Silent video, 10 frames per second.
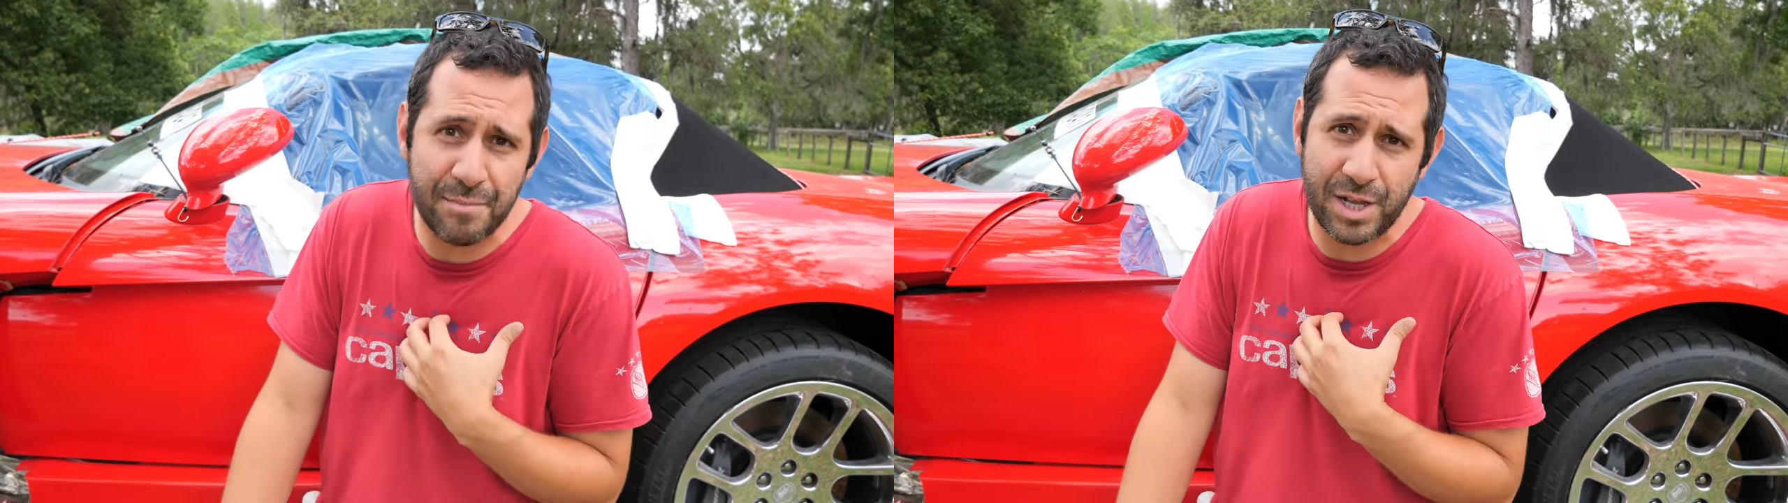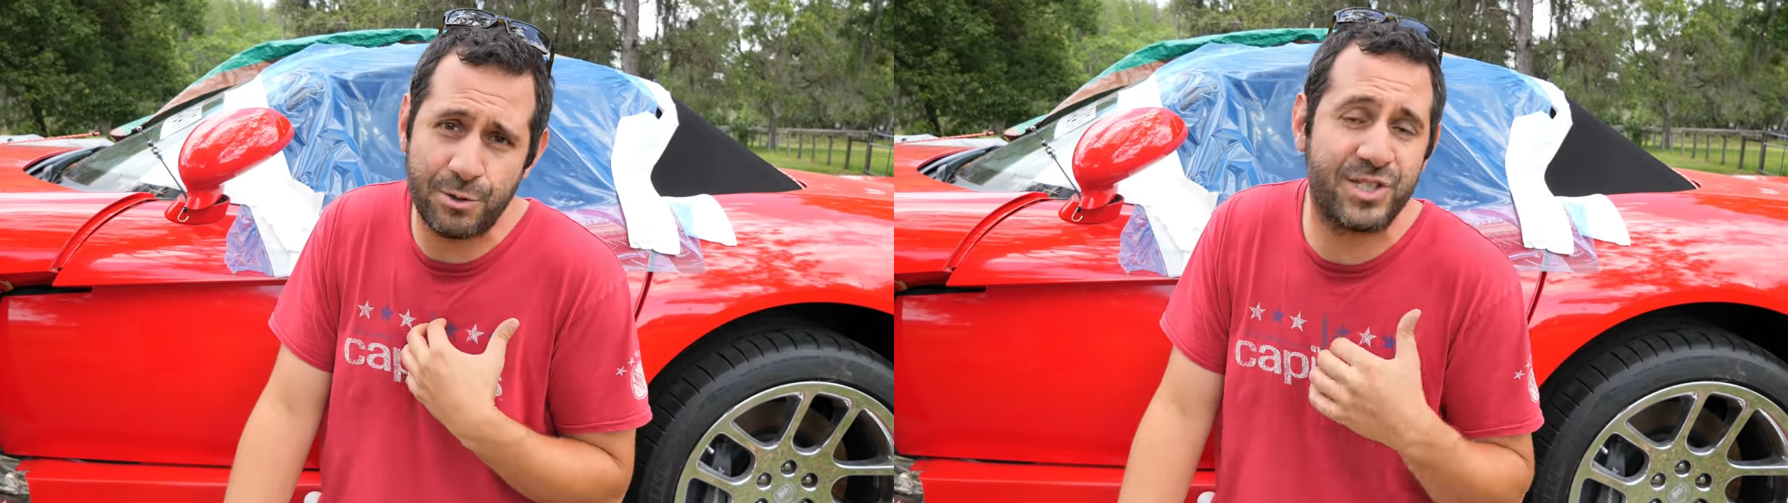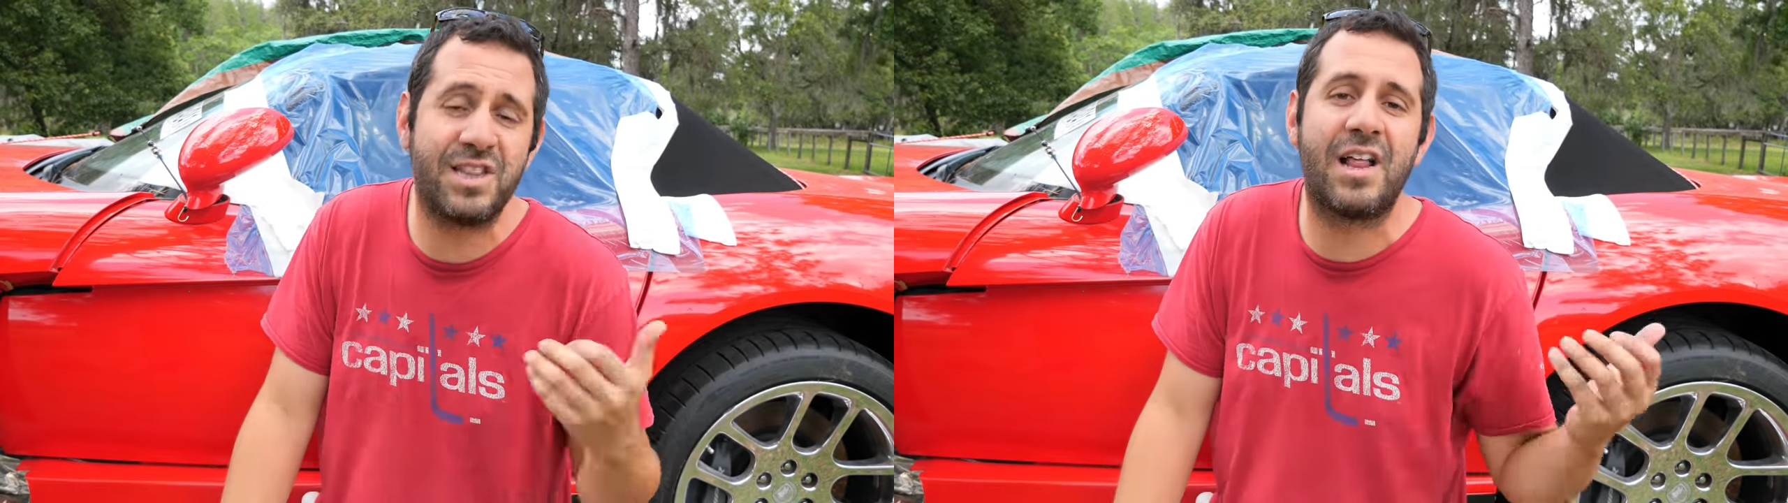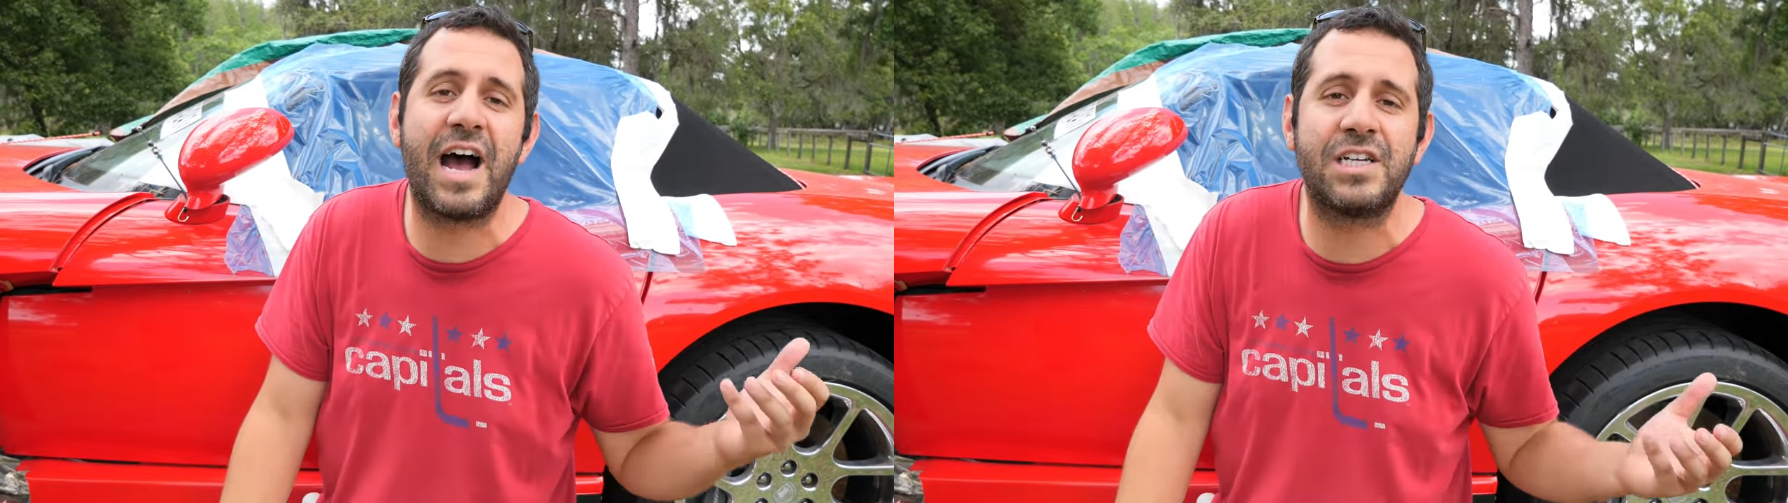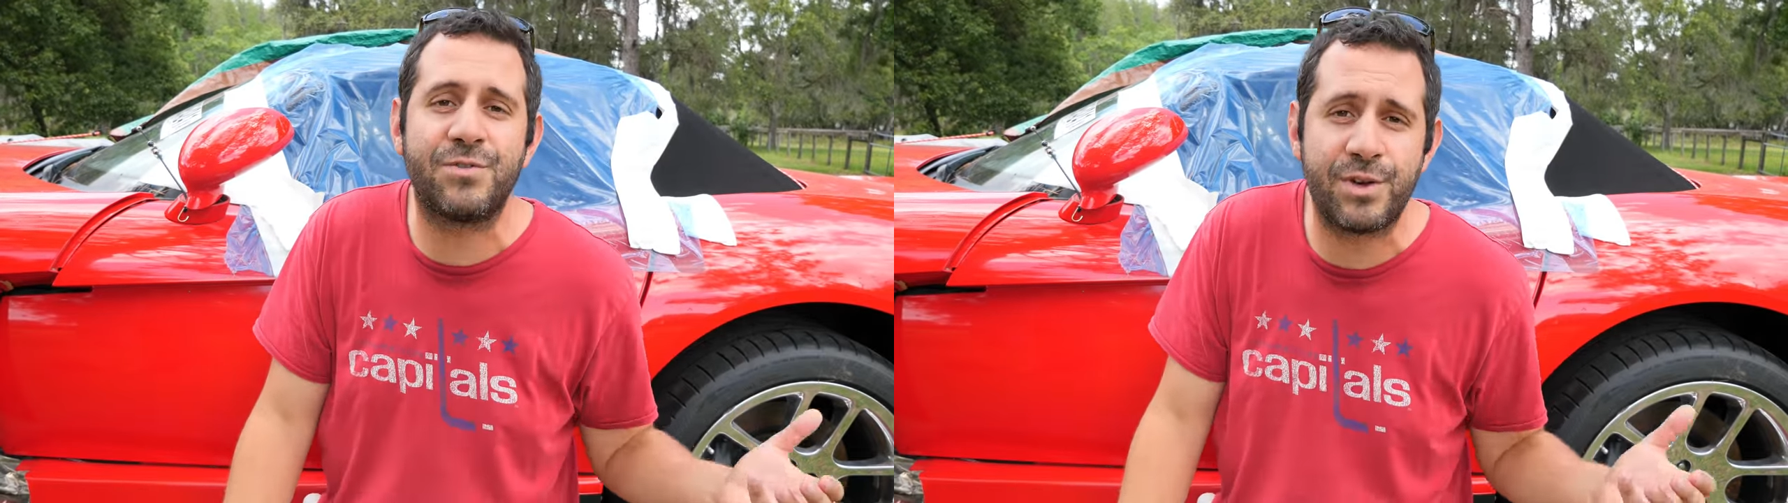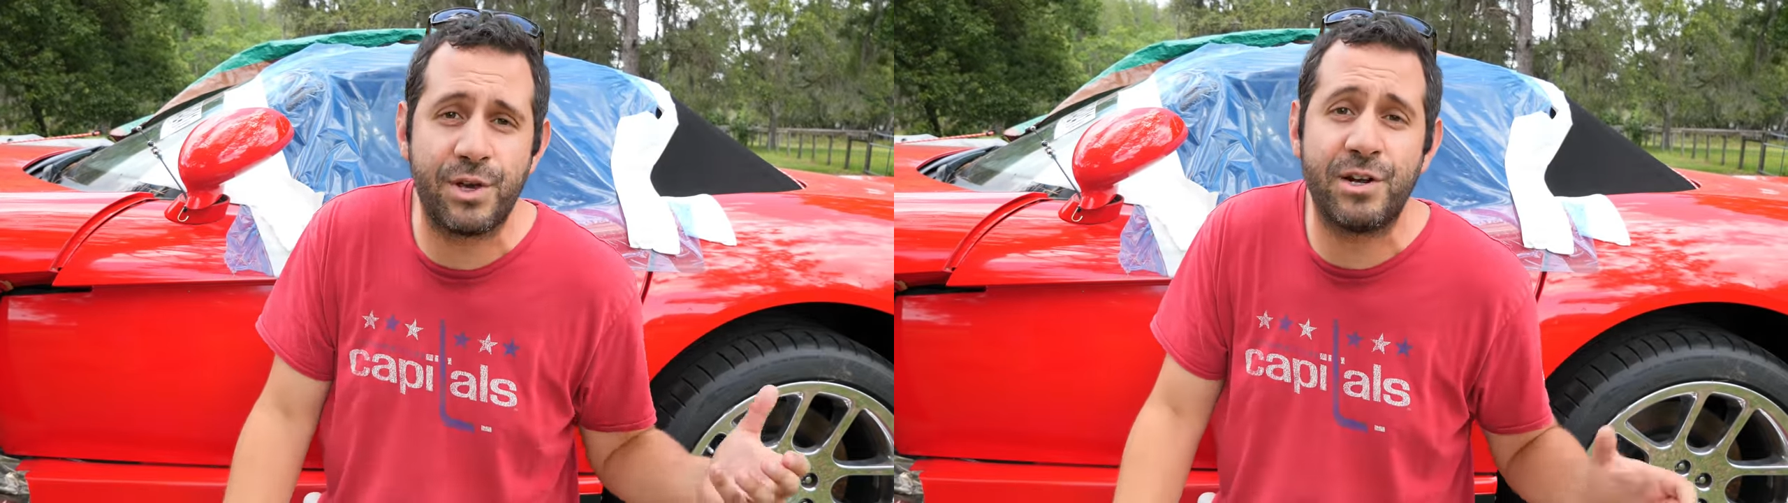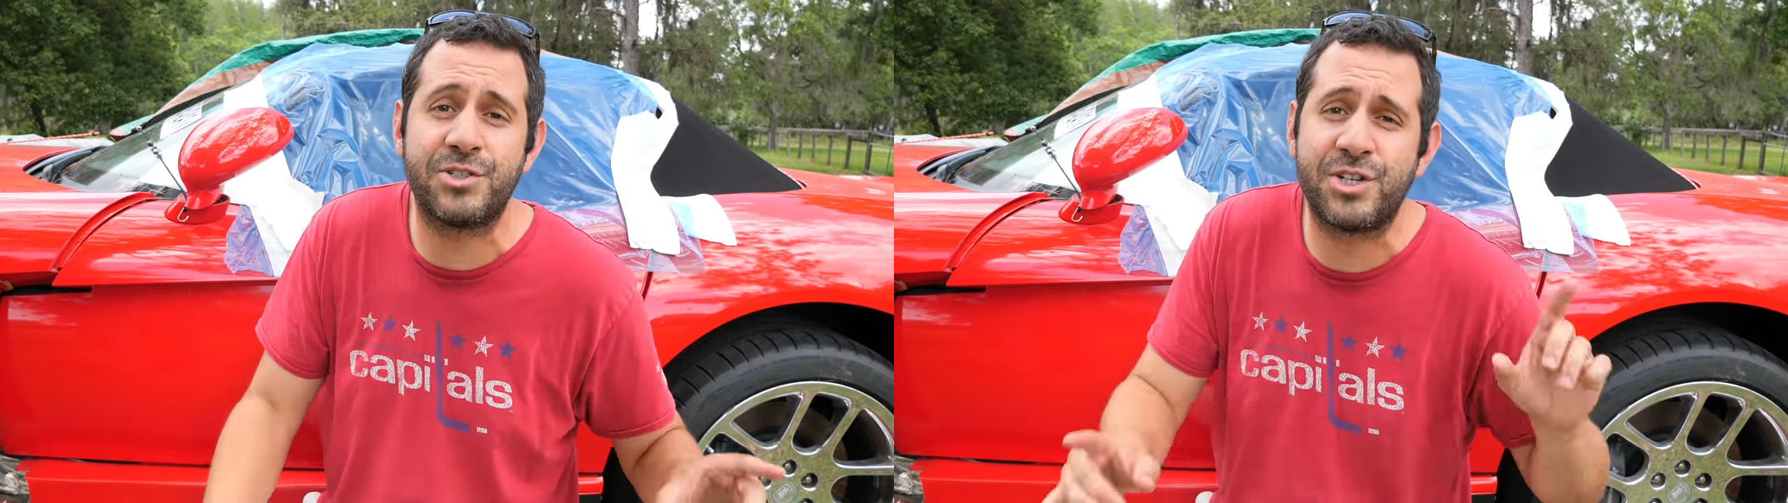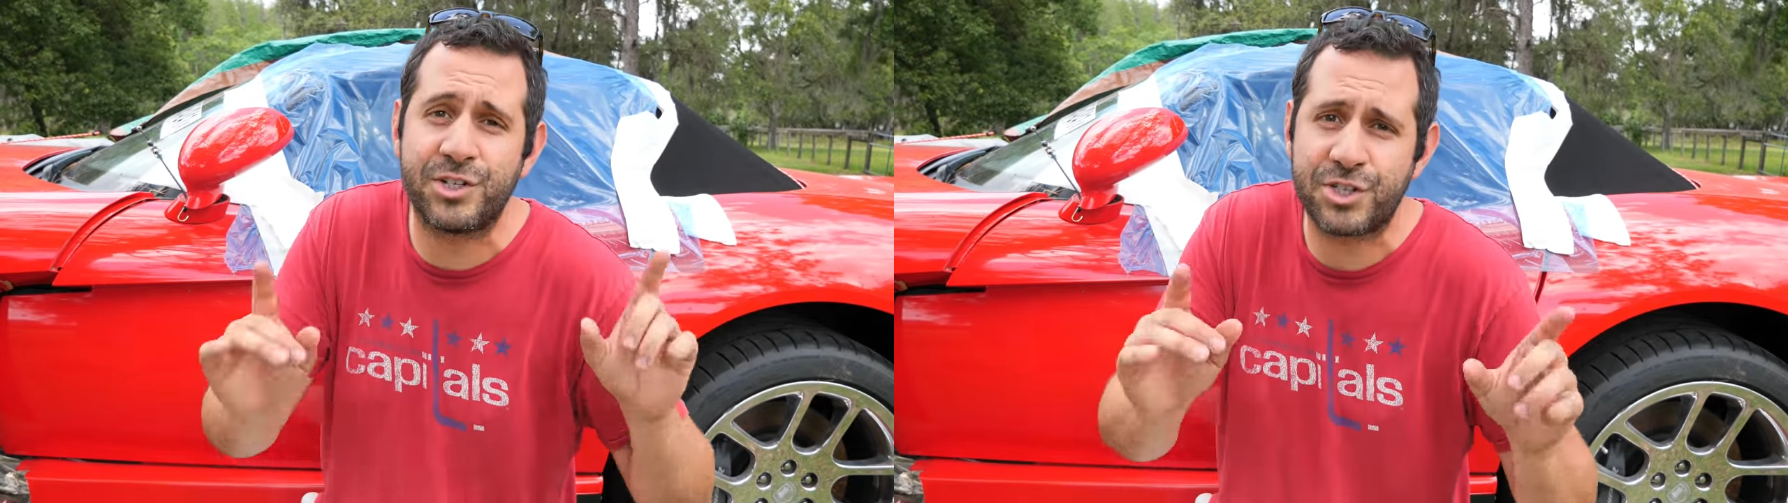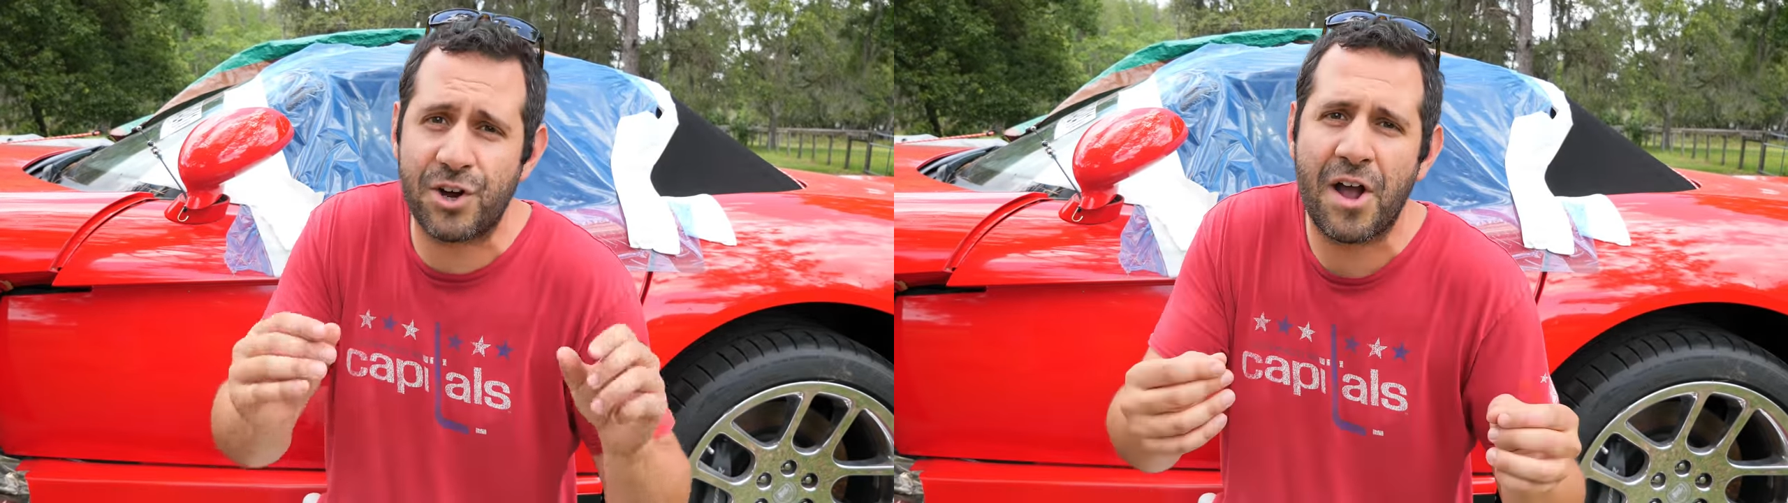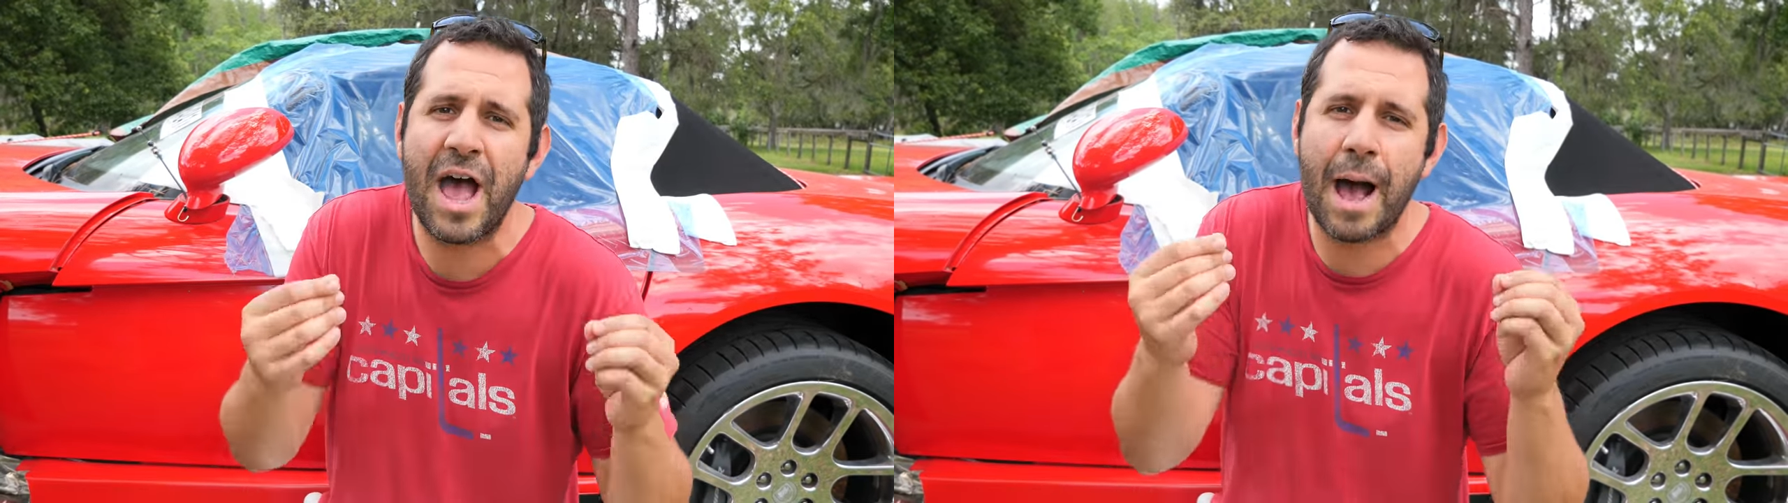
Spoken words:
been using the last few years to assure